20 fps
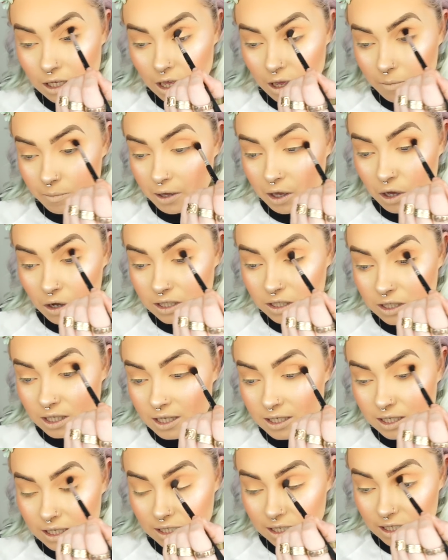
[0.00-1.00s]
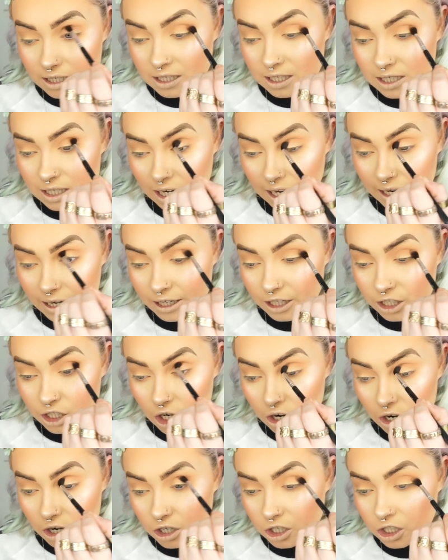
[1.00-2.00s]
Because this is a slightly
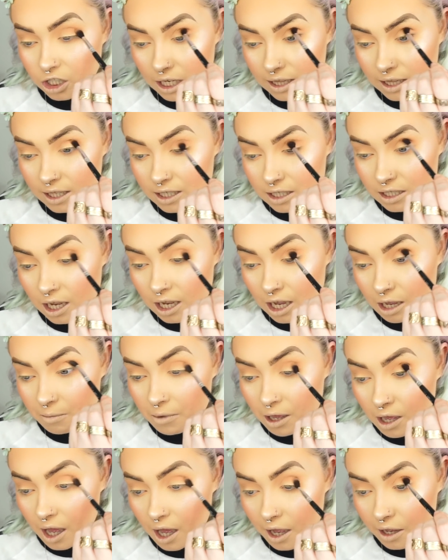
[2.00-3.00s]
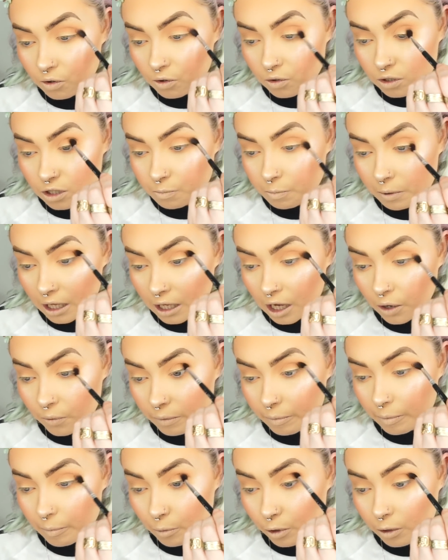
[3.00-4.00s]
darker shade this time, I'm going to be a wee
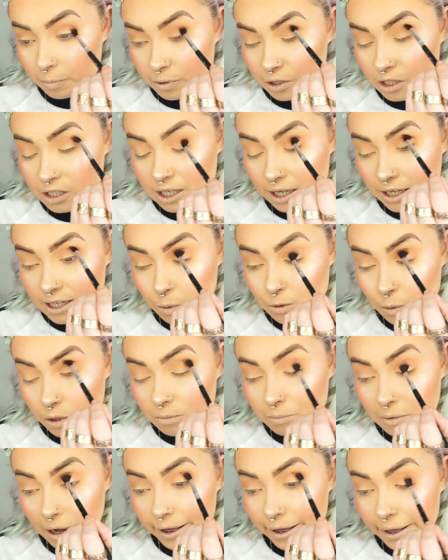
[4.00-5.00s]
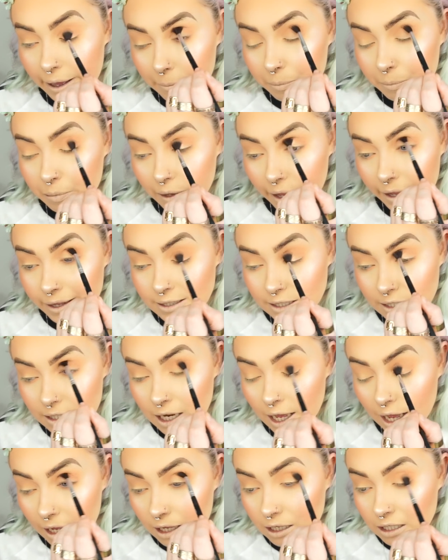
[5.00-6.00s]
bit more precise with my blending
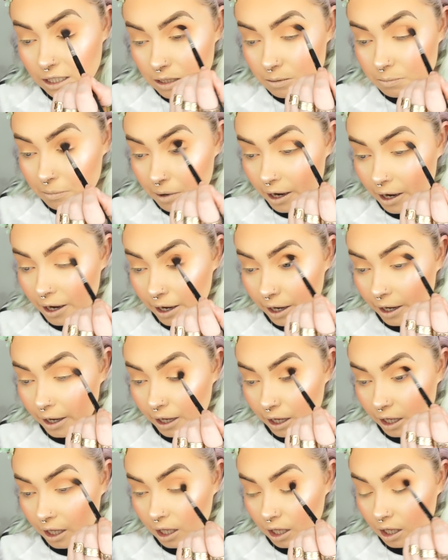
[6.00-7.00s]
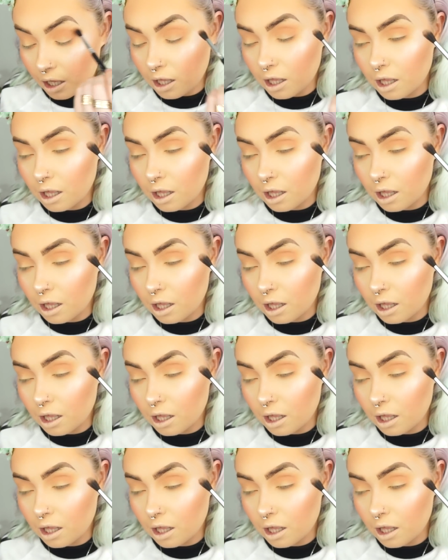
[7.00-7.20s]
and my...